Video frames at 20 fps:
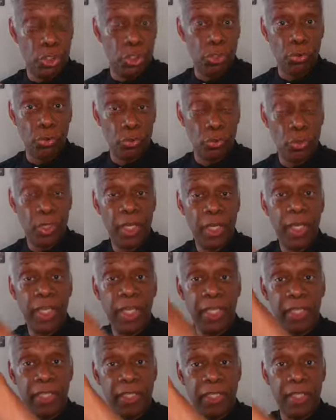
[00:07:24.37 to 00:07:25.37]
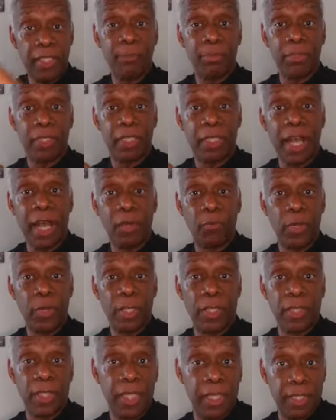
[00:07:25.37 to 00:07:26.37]
you. He simply got rid
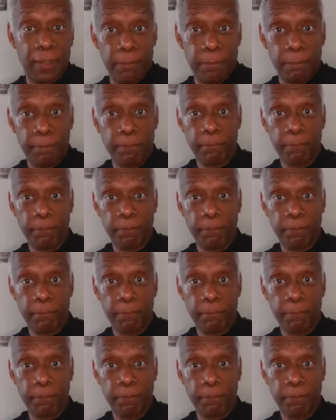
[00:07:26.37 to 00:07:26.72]
of them.